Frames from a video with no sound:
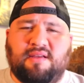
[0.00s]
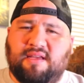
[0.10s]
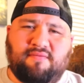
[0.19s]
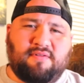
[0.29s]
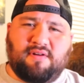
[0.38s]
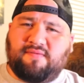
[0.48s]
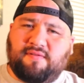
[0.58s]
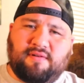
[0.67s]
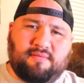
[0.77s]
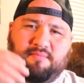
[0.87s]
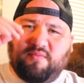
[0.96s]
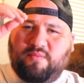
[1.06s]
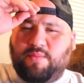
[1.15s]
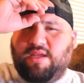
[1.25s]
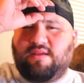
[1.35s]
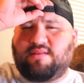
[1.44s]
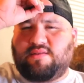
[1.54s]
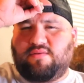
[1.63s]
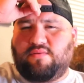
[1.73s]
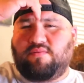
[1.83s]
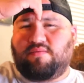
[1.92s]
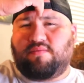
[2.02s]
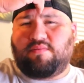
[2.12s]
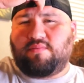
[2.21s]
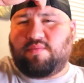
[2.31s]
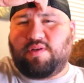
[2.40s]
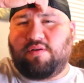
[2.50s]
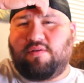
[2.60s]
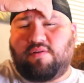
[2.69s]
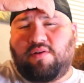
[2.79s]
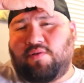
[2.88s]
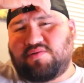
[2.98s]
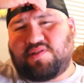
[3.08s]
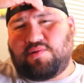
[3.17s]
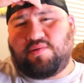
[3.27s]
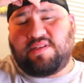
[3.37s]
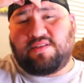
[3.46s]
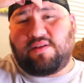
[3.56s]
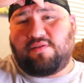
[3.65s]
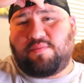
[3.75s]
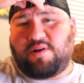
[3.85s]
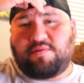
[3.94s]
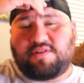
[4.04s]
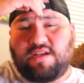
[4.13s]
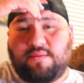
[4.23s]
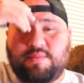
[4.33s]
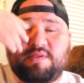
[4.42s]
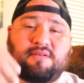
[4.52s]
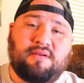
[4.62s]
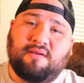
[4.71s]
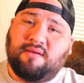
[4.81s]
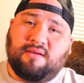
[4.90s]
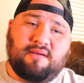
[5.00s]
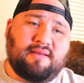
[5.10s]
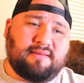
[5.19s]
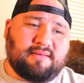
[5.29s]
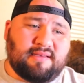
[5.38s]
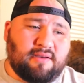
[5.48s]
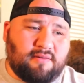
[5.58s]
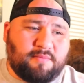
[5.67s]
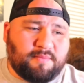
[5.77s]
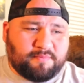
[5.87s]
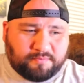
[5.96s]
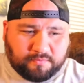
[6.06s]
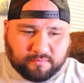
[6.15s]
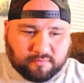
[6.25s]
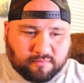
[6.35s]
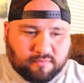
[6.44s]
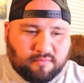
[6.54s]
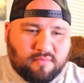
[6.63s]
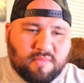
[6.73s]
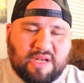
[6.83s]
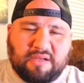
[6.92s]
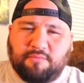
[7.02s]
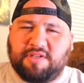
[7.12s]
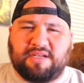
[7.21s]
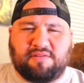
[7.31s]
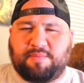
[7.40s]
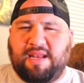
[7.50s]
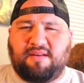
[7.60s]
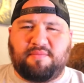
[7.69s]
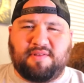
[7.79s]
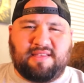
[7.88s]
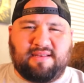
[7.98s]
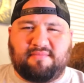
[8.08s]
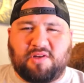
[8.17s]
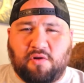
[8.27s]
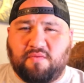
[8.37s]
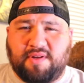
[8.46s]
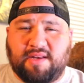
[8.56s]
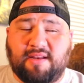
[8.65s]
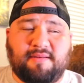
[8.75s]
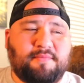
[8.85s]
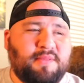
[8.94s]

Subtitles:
Even offered me to go to his other barbershops and sell, which I was planning, but then COVID hit.